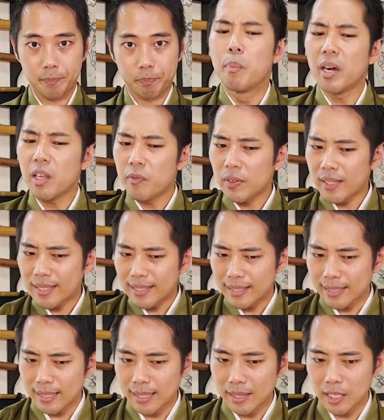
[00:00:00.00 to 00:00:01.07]
But if you can
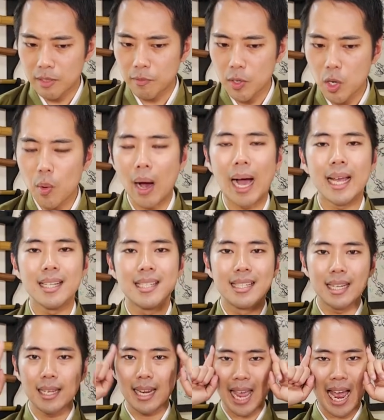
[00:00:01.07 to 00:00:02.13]
see in this video, I
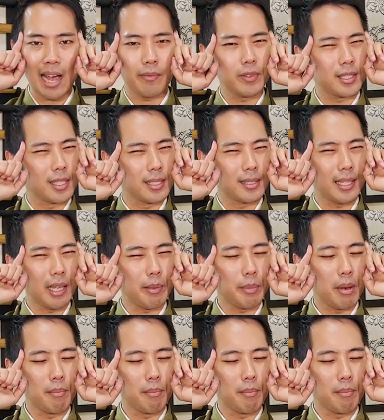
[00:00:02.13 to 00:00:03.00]
did have this inside my